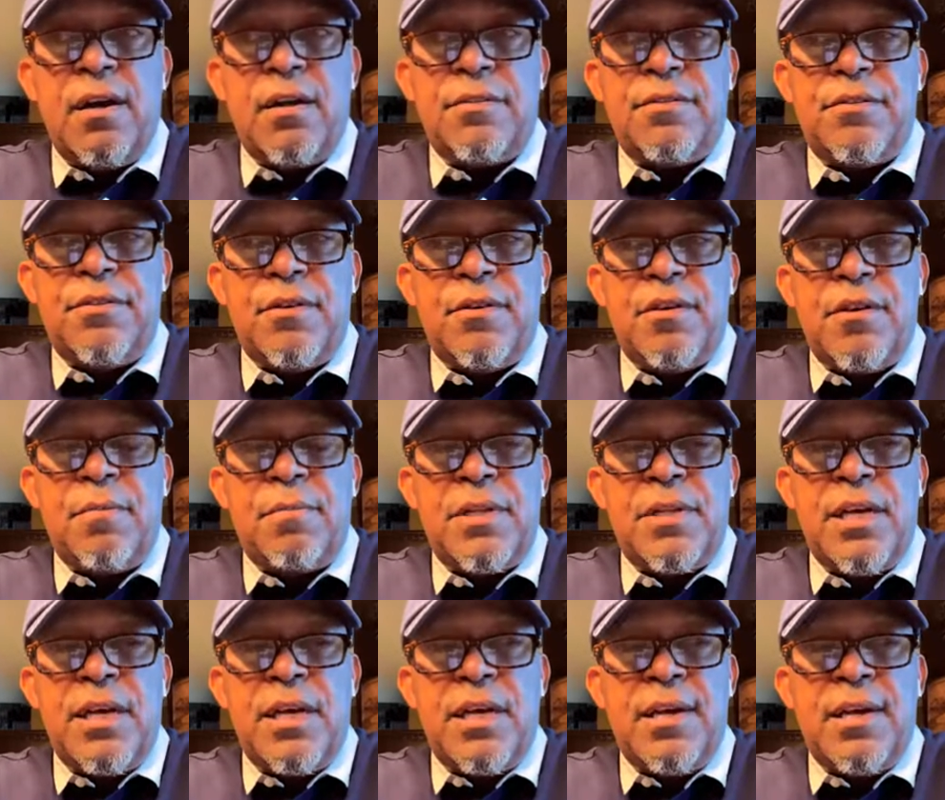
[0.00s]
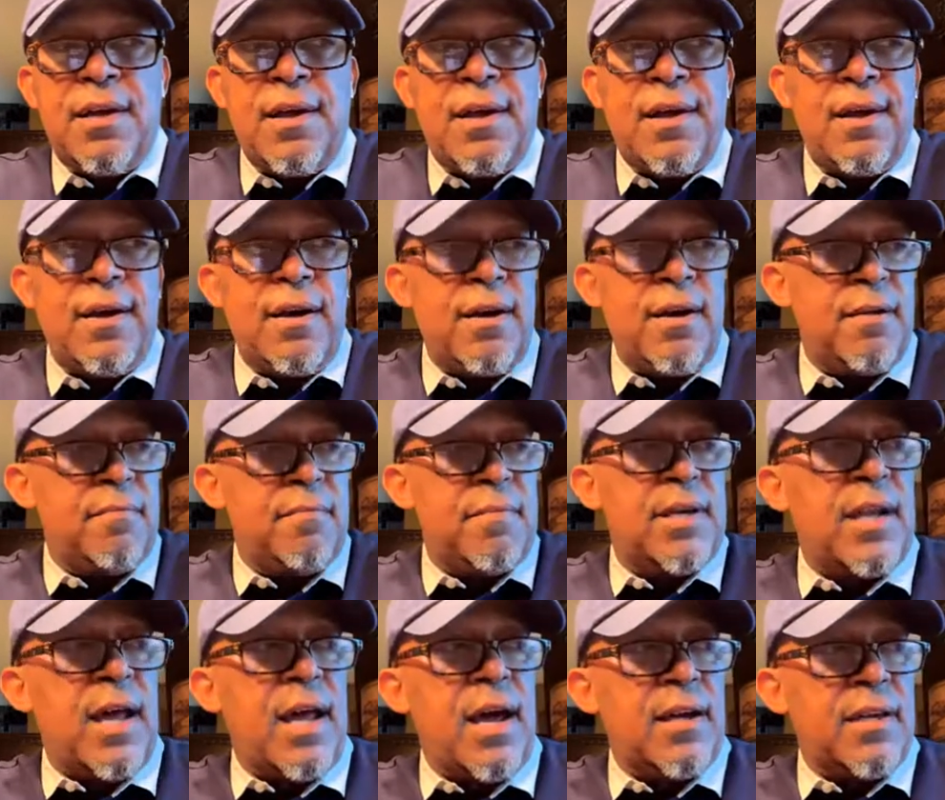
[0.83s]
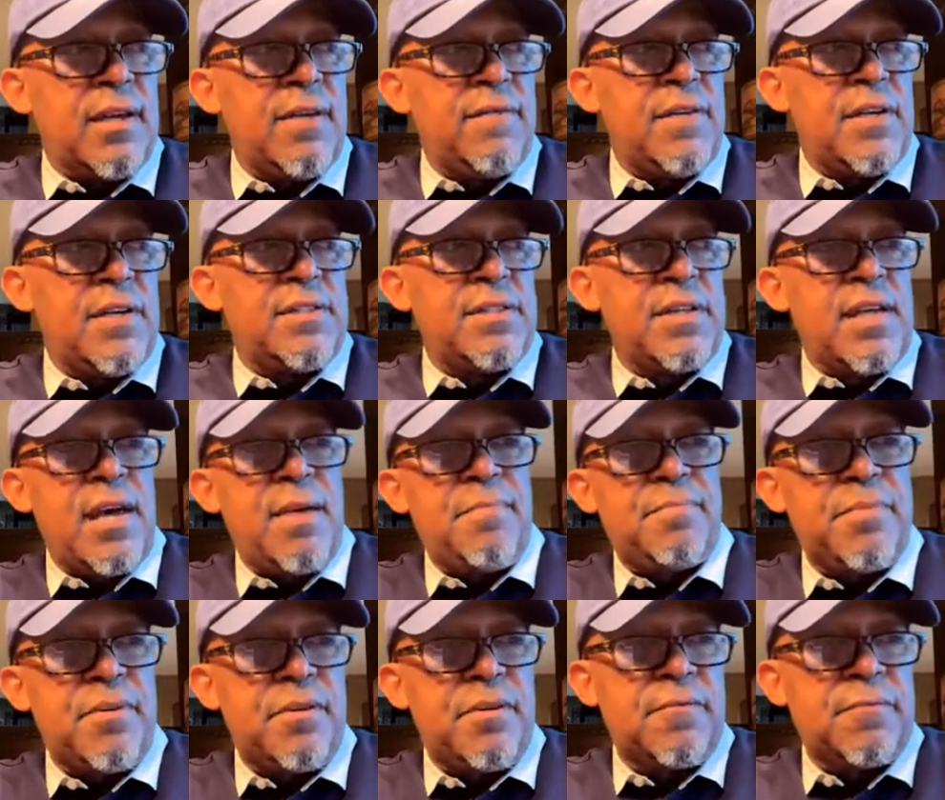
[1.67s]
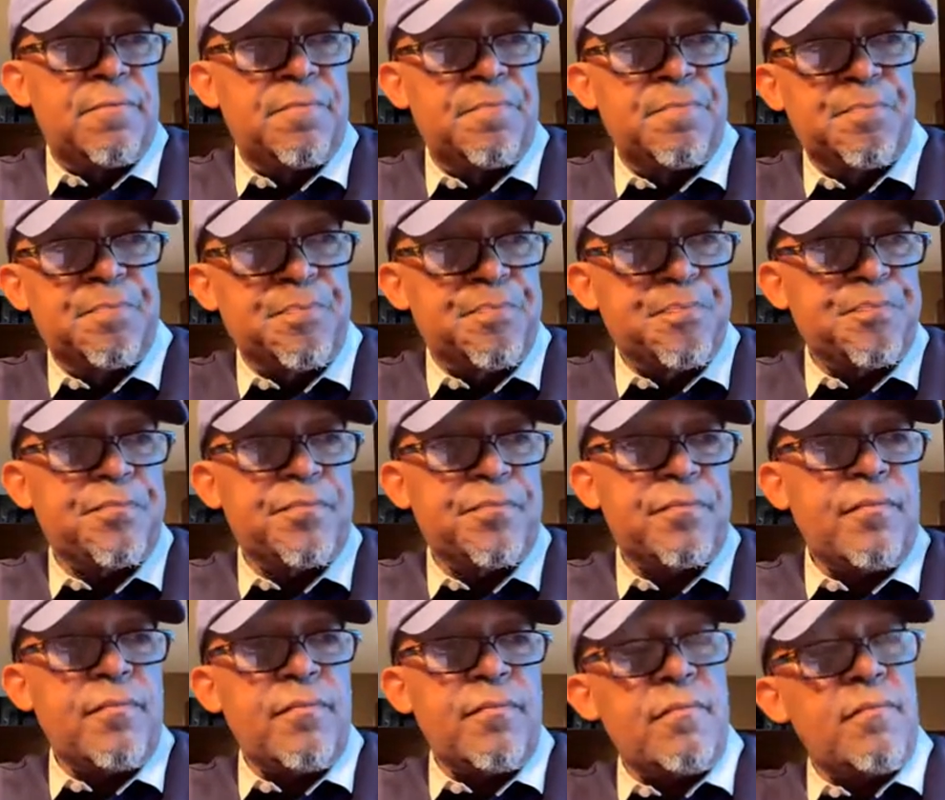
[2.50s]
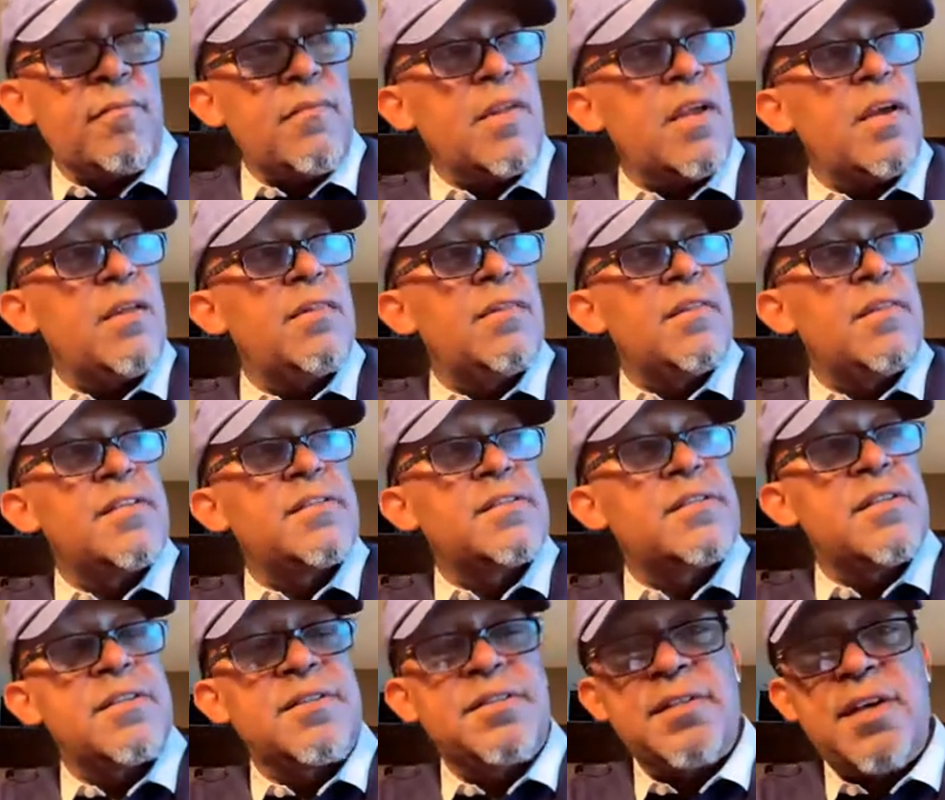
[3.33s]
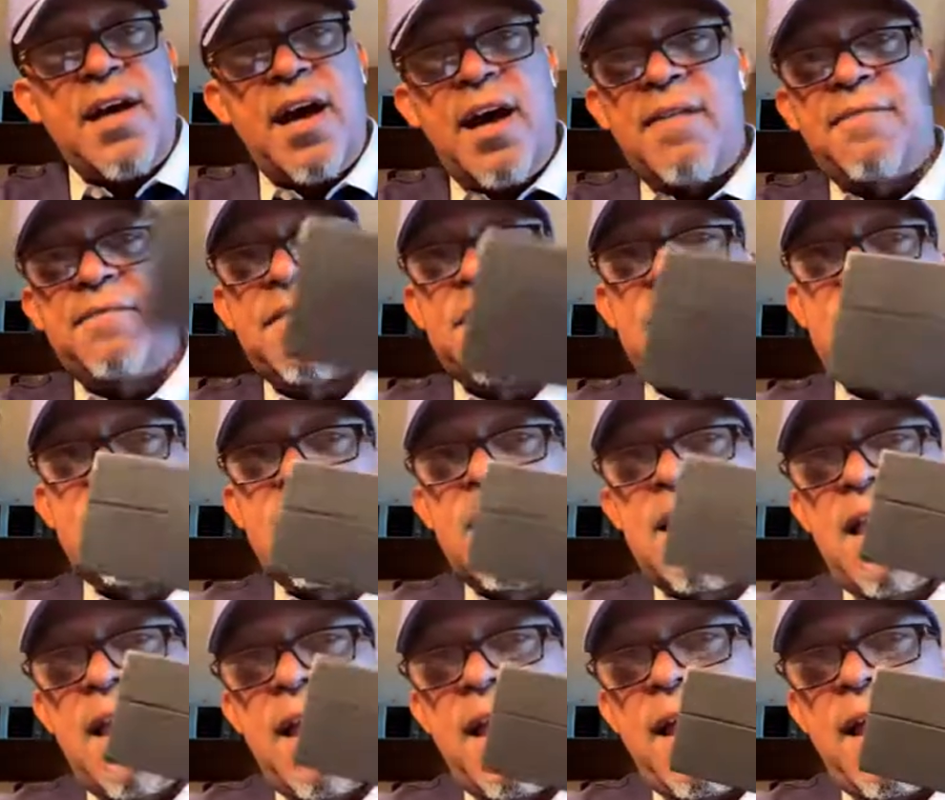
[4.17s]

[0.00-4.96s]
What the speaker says: Normally, and I'll give you an example, this Latafa,